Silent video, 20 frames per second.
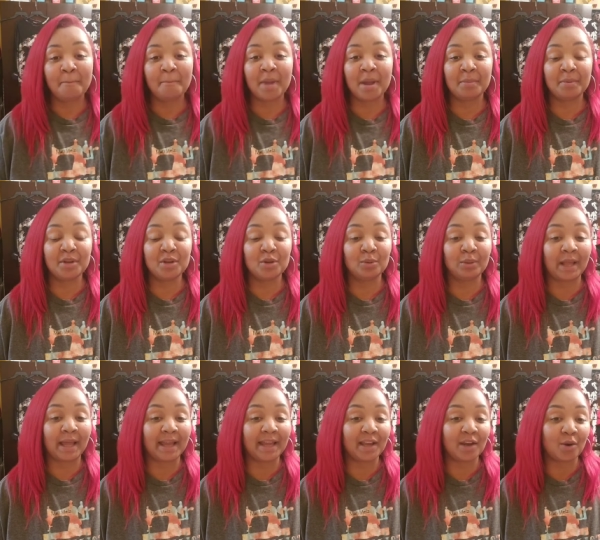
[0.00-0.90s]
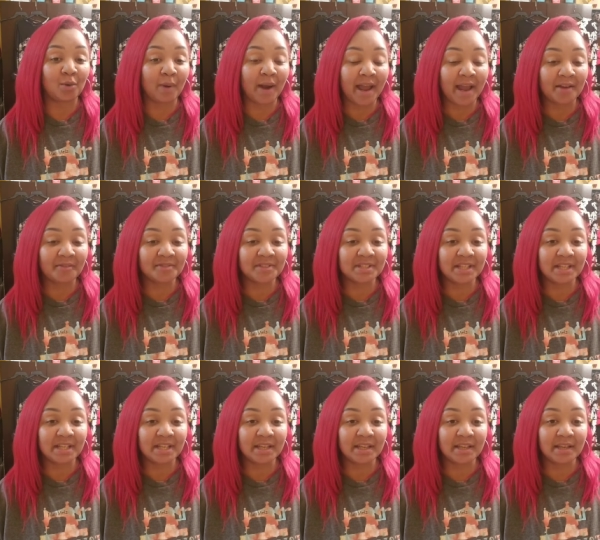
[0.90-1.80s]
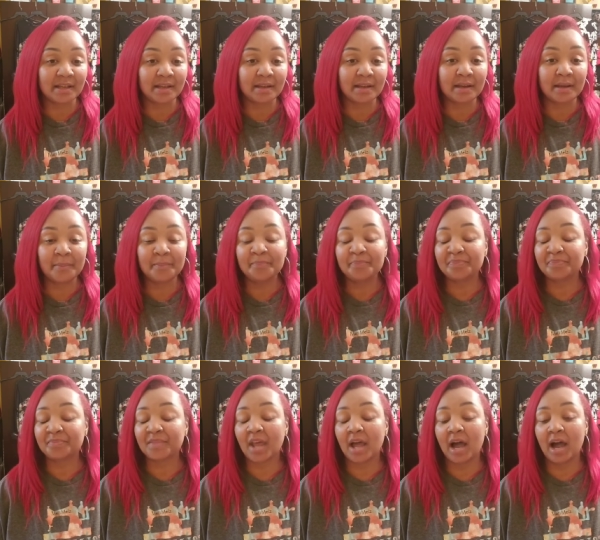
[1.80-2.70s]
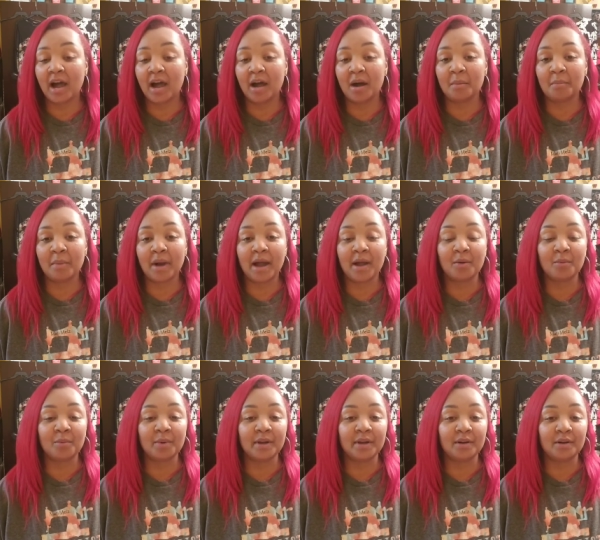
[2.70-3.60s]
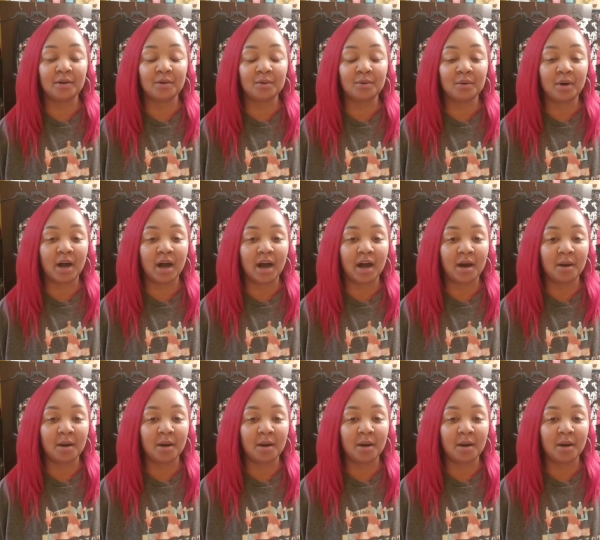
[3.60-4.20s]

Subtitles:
maybe you like crafting. I will